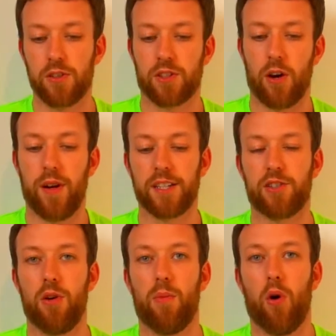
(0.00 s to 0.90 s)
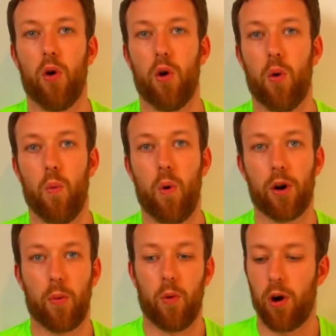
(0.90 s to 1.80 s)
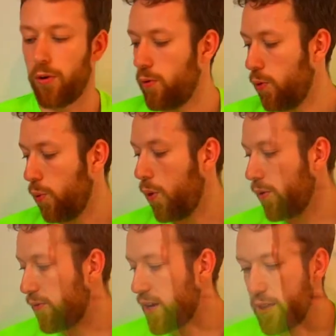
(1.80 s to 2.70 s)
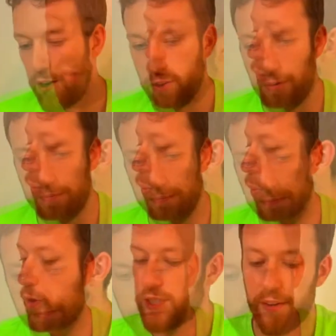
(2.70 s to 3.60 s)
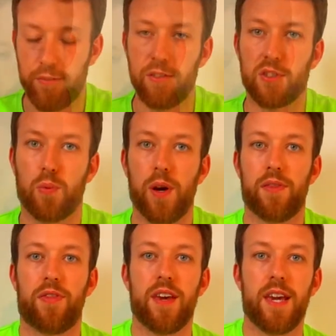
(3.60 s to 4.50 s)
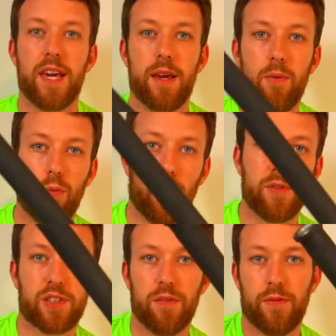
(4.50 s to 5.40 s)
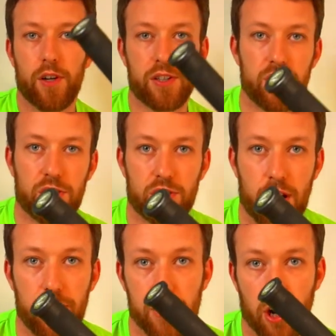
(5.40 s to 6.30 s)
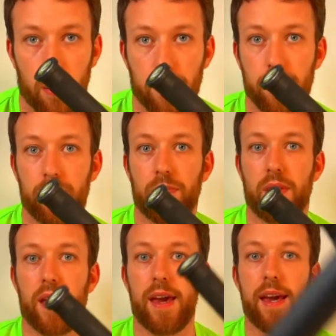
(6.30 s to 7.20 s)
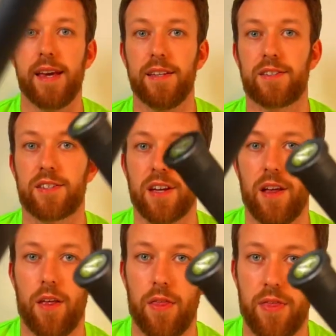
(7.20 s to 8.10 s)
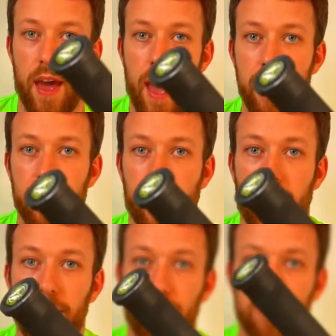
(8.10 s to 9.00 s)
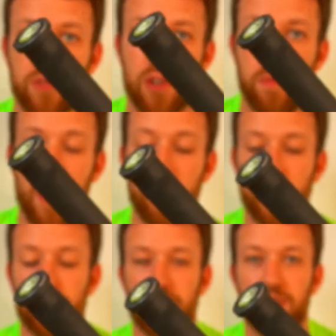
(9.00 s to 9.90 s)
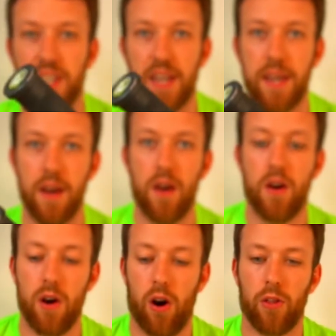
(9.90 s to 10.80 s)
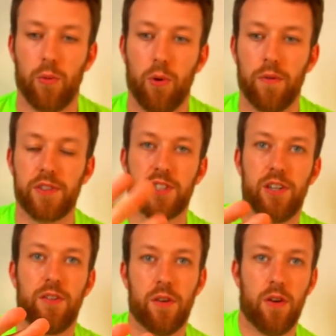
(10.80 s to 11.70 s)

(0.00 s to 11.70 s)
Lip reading: So let's do a more one-on-one or 1v the other. One difference with the Wolverson versus the Strength Shop is the end of the handles. So you may be able to see on the Wolverson,